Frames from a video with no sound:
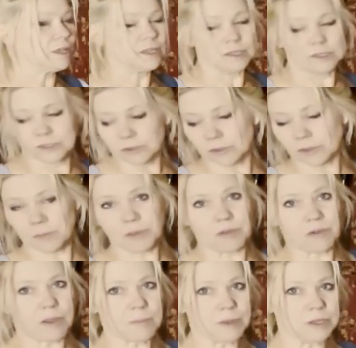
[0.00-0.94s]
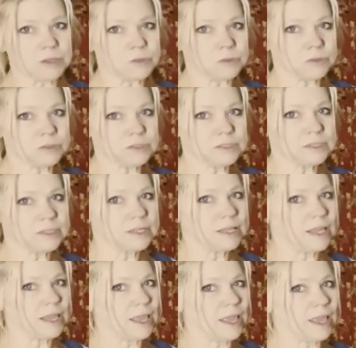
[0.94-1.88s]
So let me grab my tools
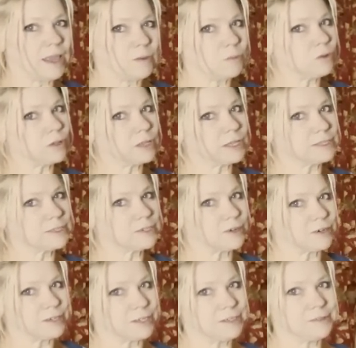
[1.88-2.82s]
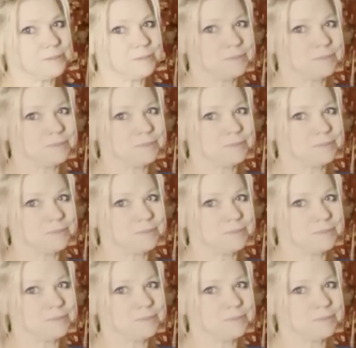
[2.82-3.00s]
and we'll get started.